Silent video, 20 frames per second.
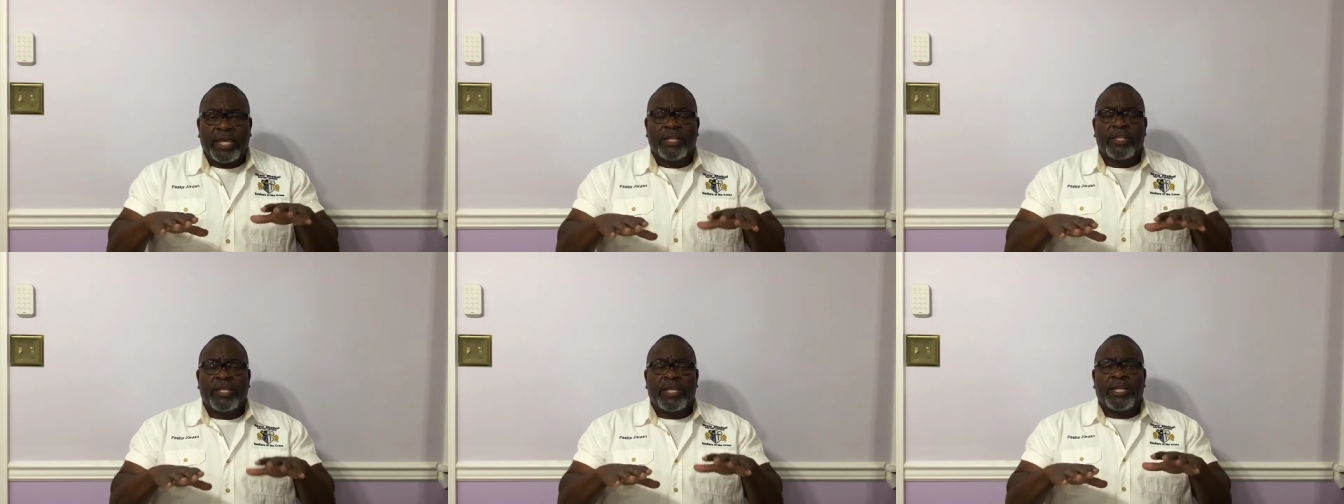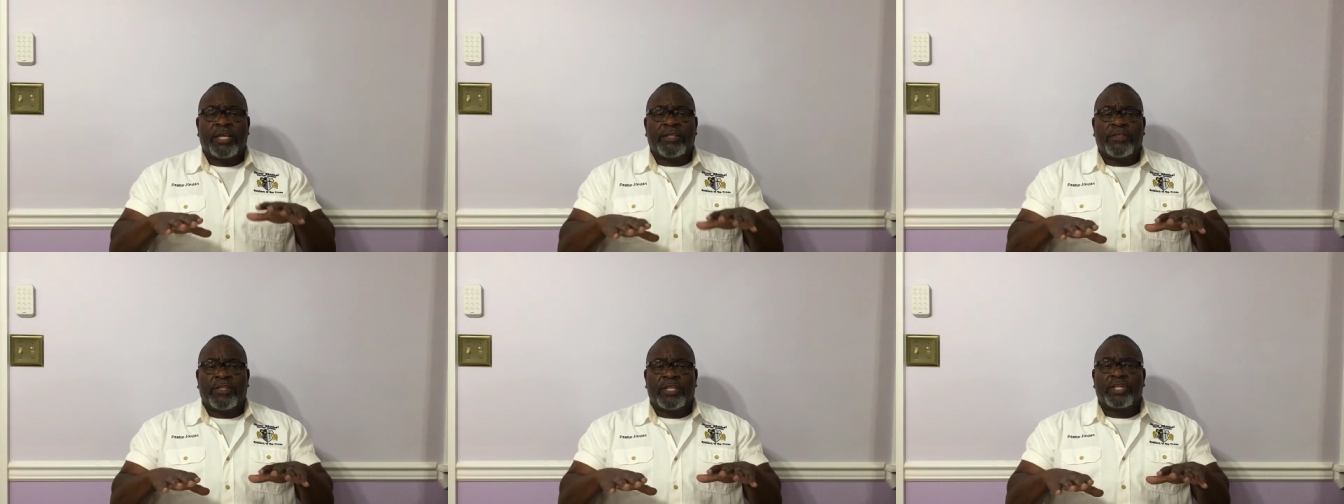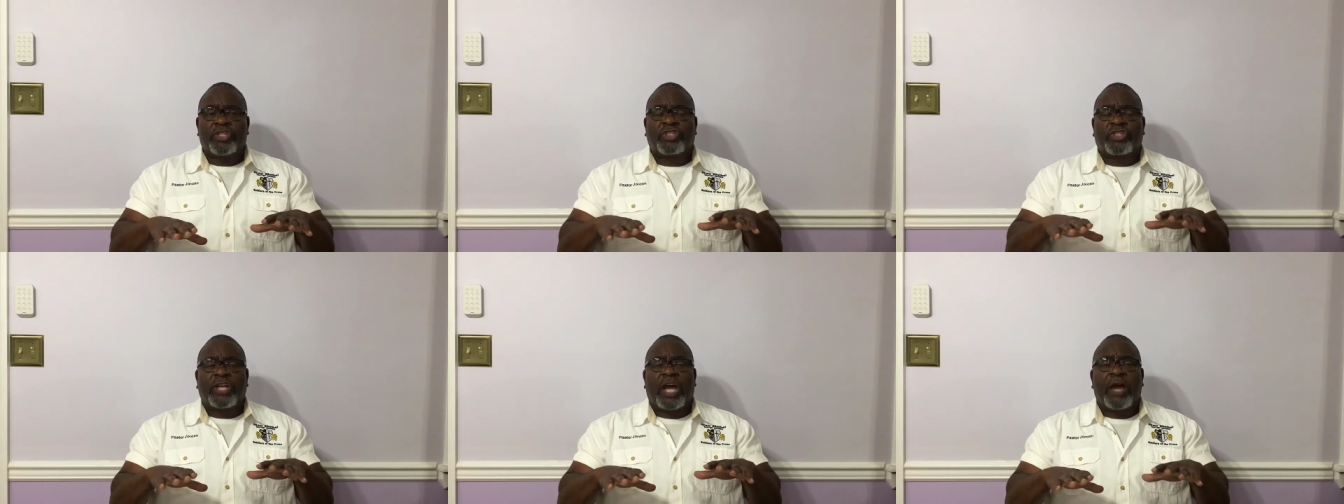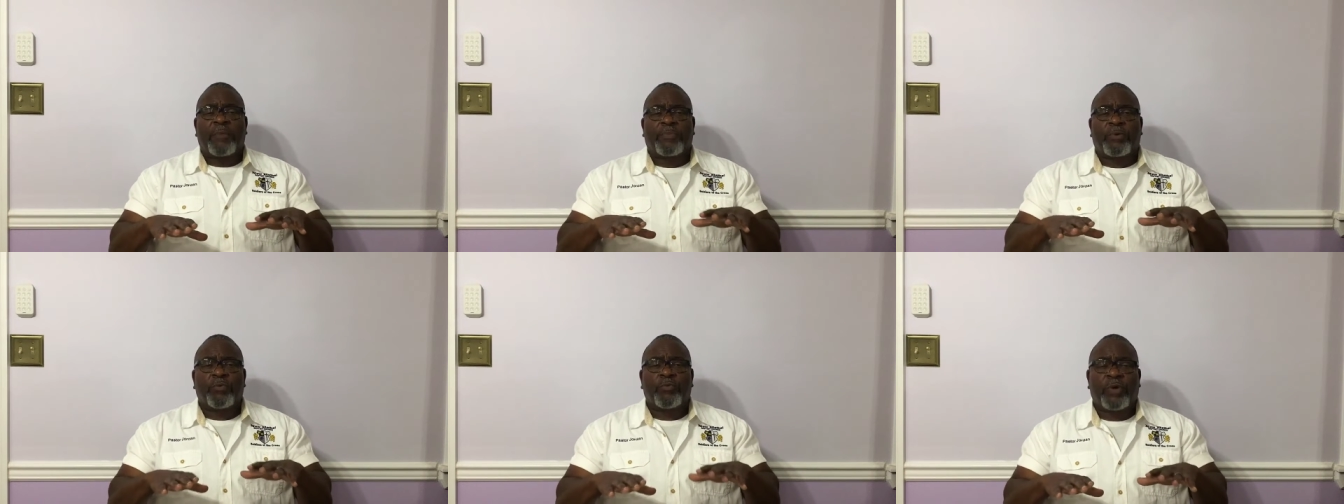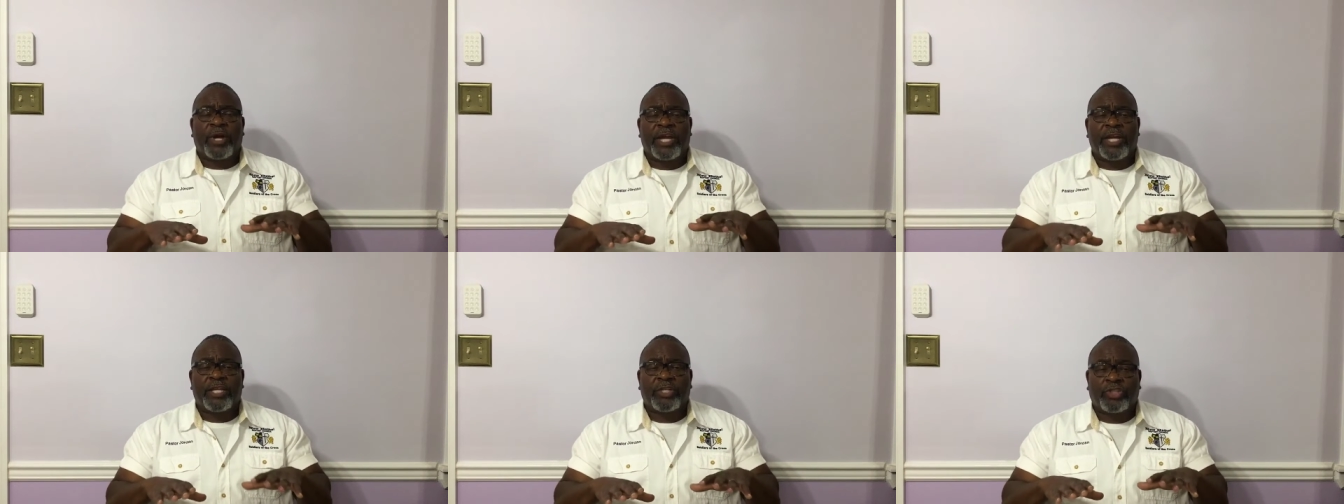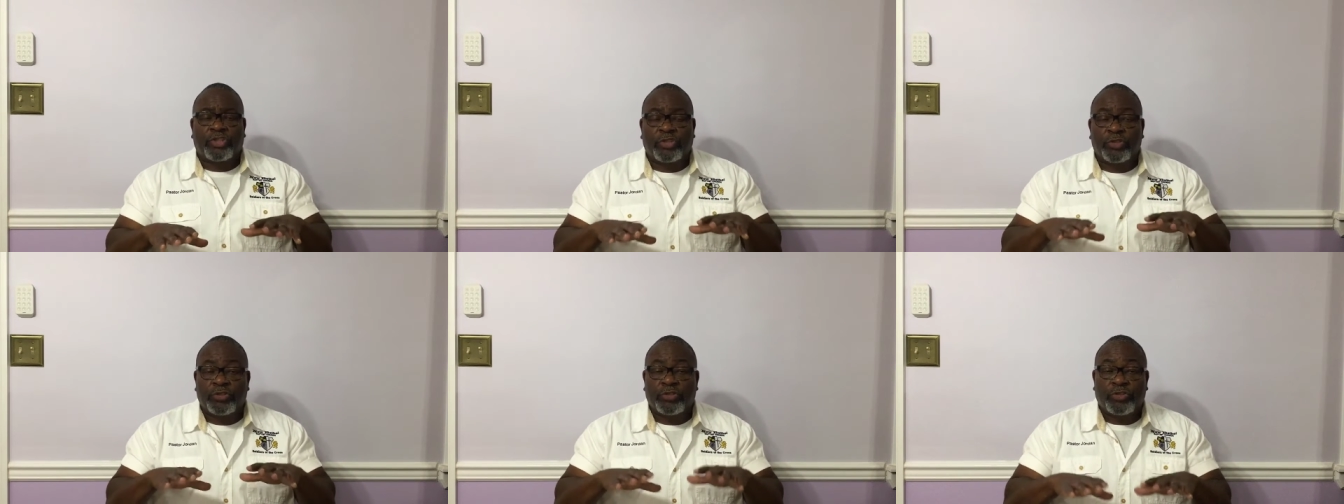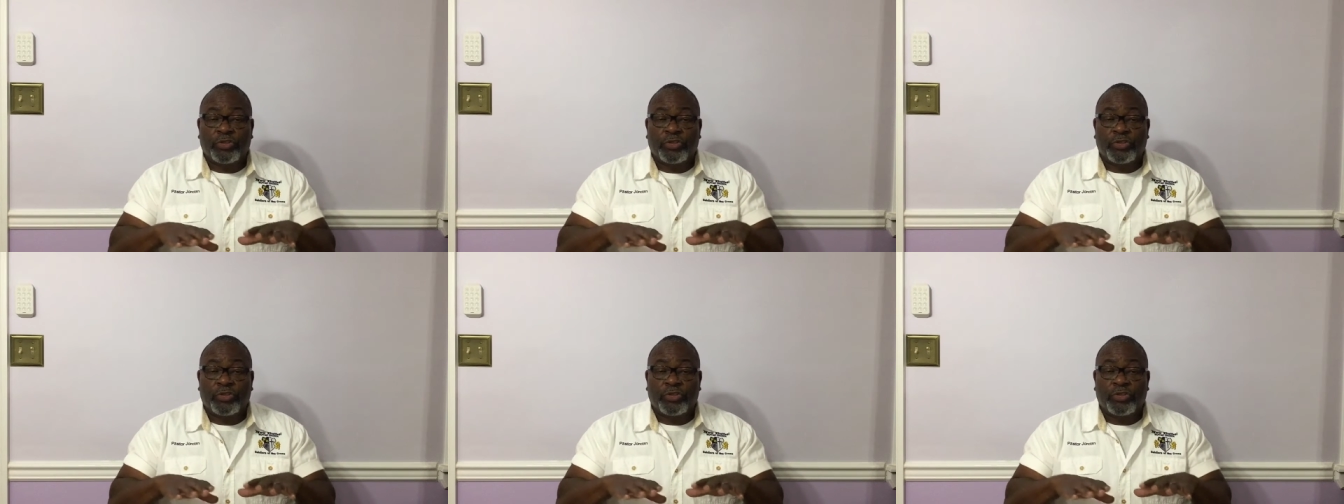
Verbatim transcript: in, in this type of way, to,